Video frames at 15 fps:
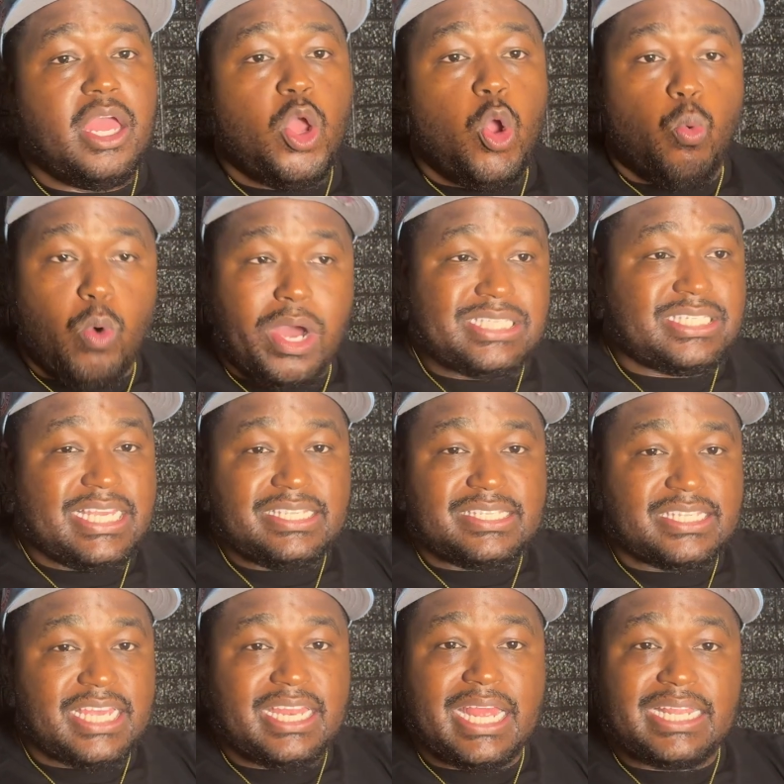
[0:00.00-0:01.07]
Once he's
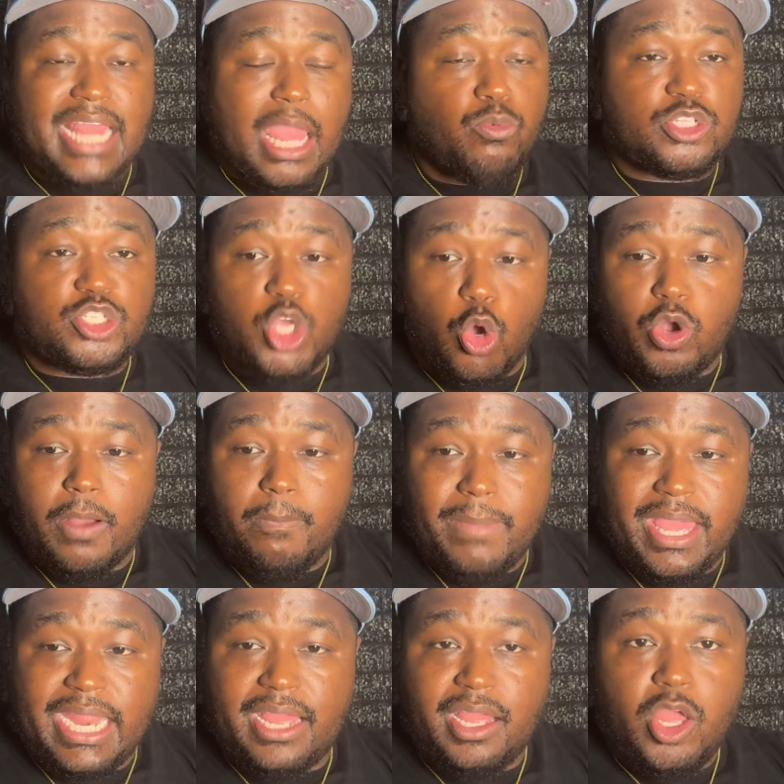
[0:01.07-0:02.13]
seen that they were so
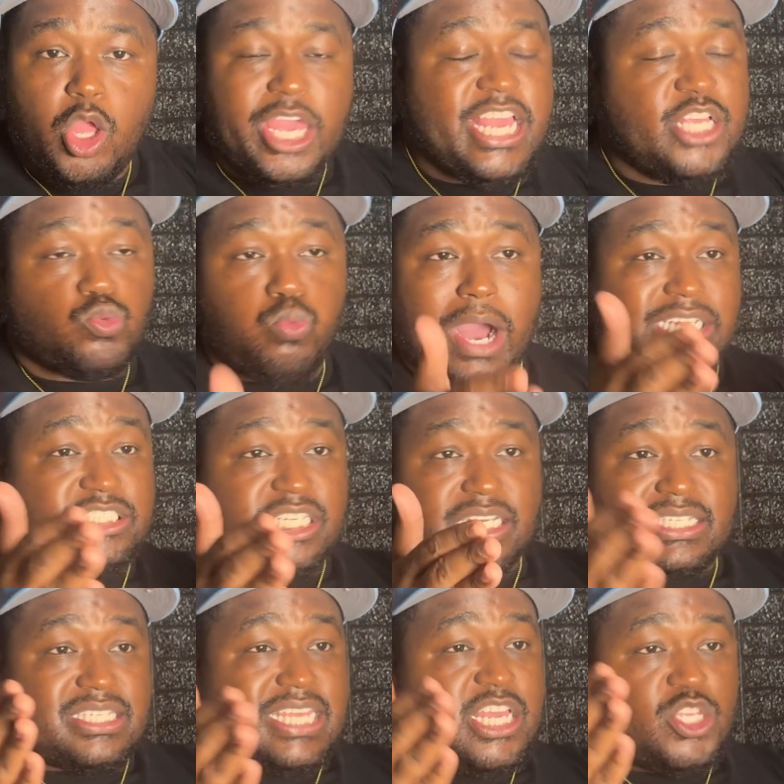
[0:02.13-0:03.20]
committed, he's watching the
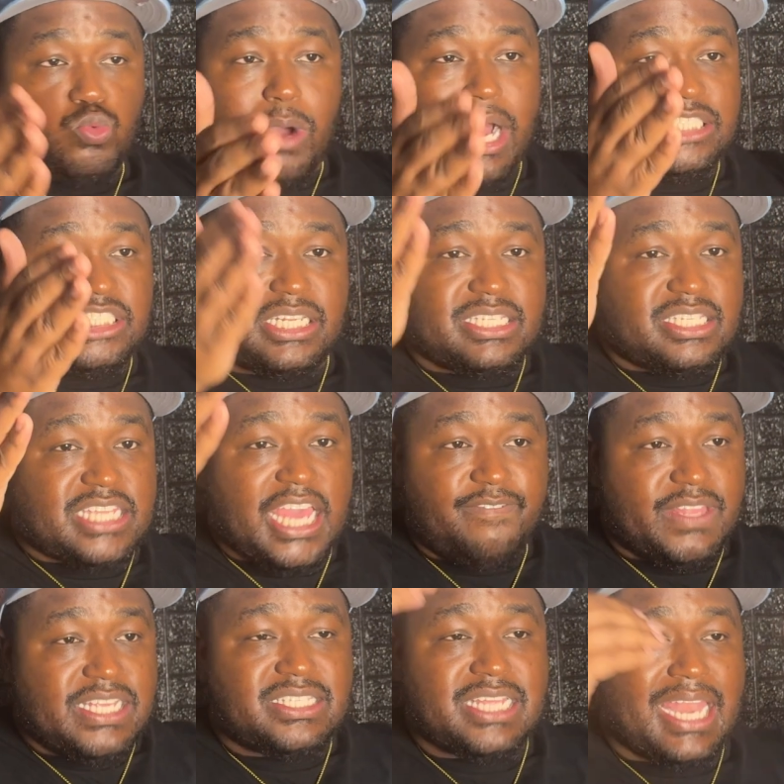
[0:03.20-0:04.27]

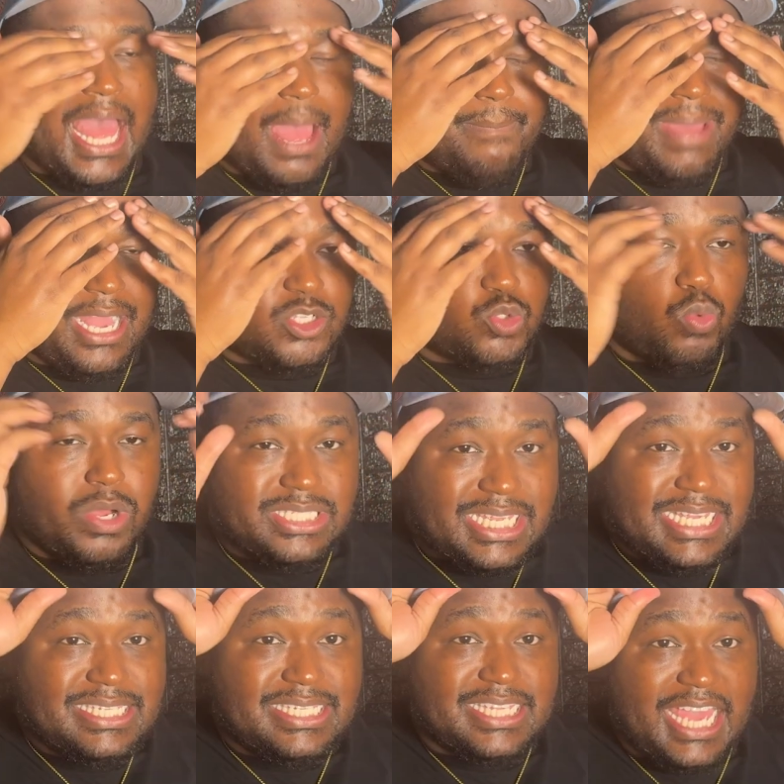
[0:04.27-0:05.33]
safeties, the linebackers. Once
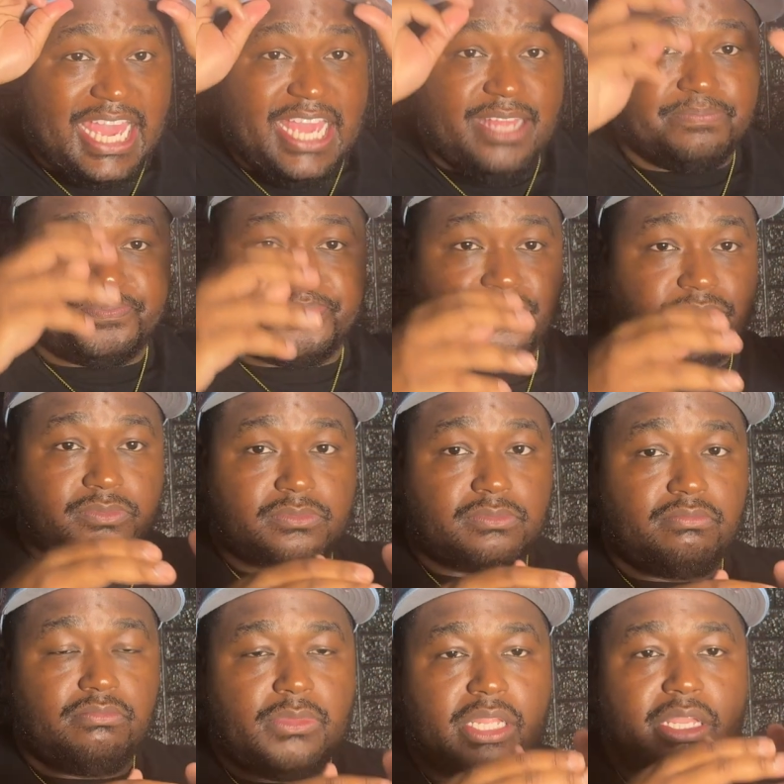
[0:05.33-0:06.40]
he's seen
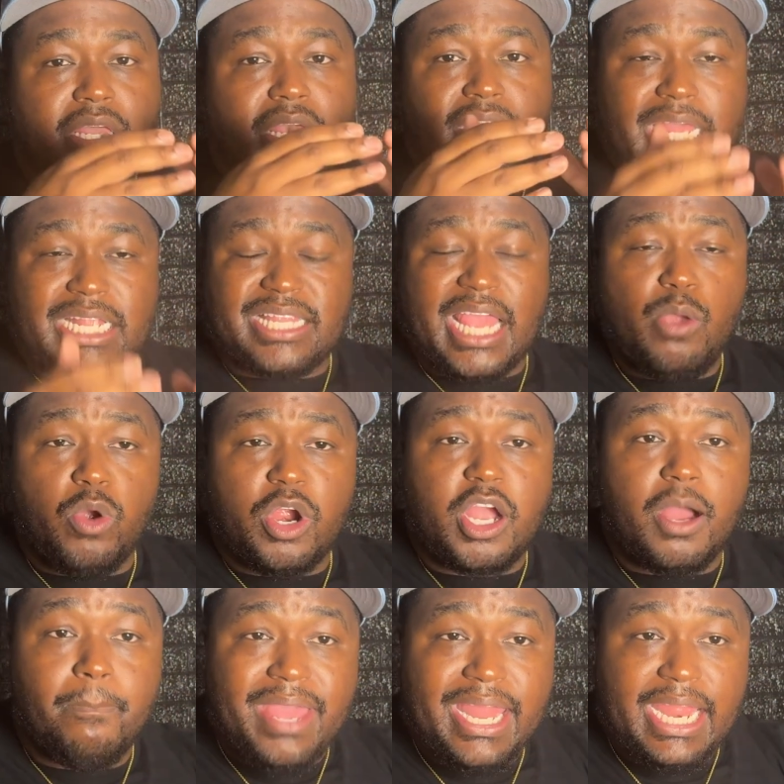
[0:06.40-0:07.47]
that they were
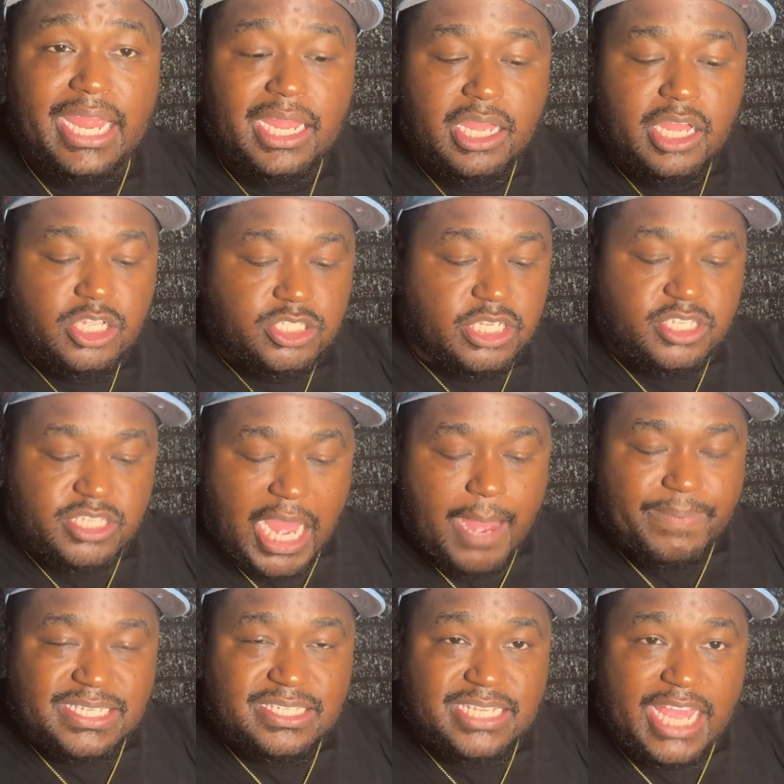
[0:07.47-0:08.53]
committed to
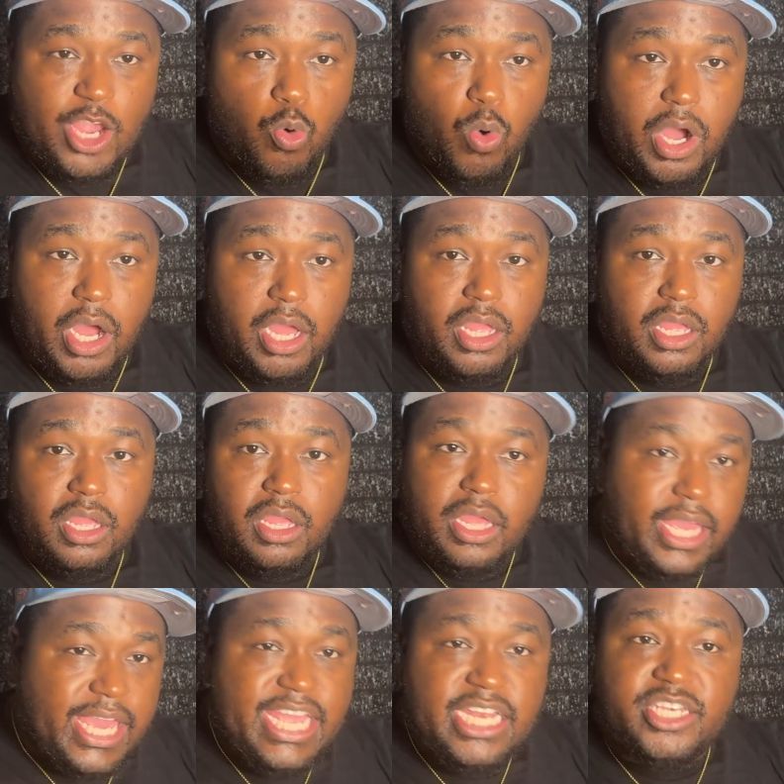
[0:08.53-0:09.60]
stopping Saquon,
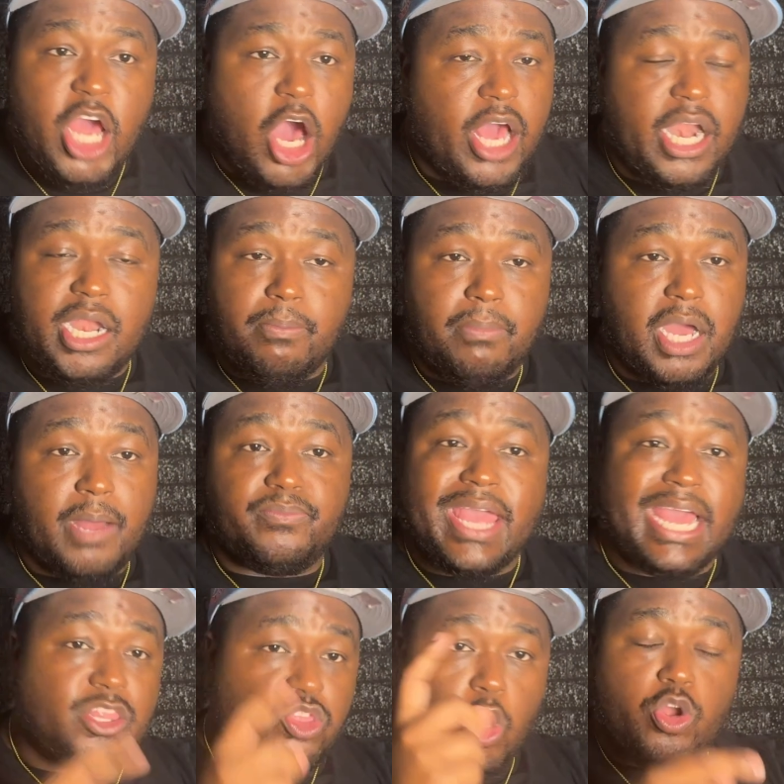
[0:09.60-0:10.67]
he dotted them up.
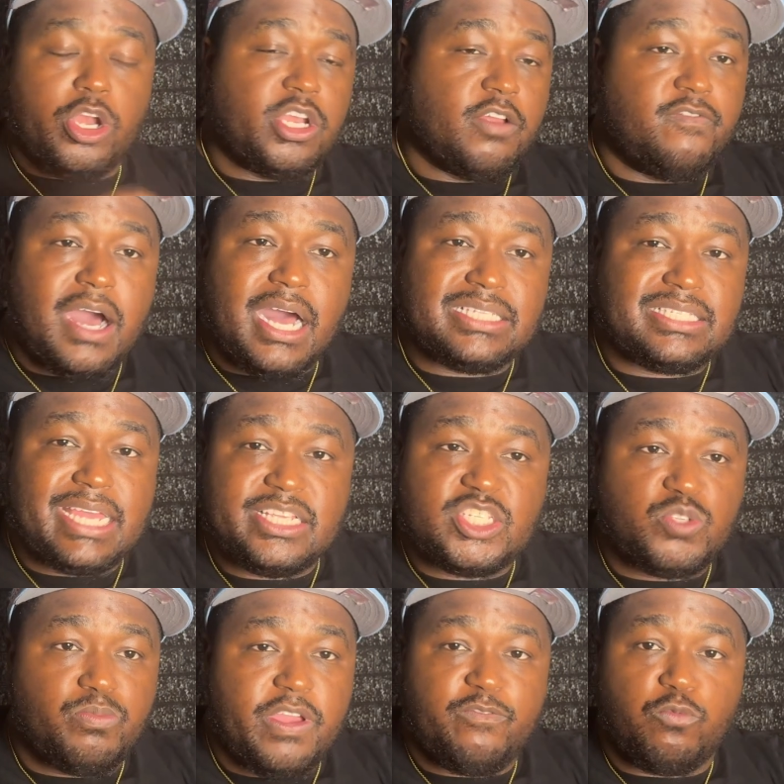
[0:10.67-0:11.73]
That throw to Devontae
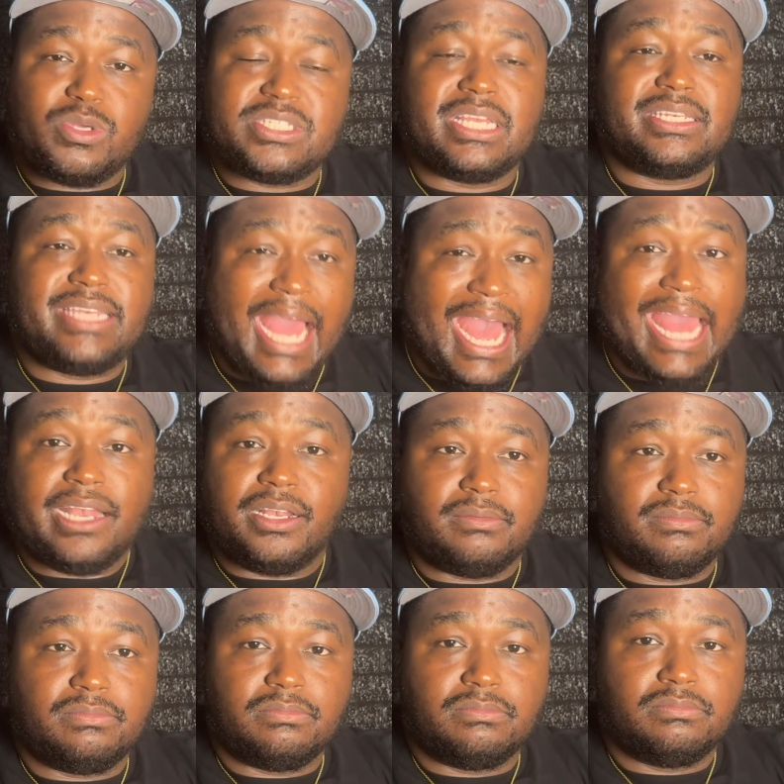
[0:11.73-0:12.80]
Smith was a dot.
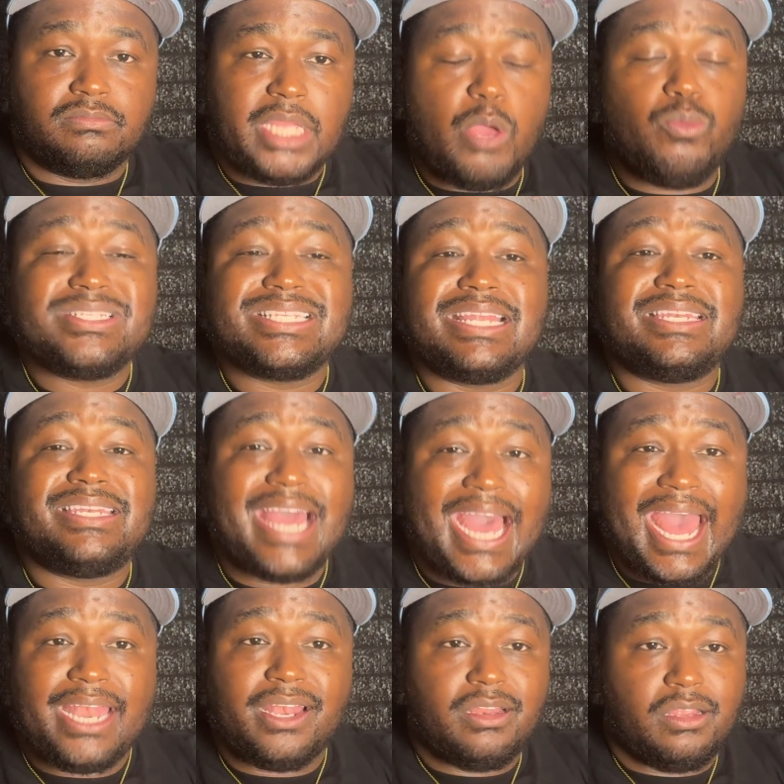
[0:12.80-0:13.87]
It was a dot.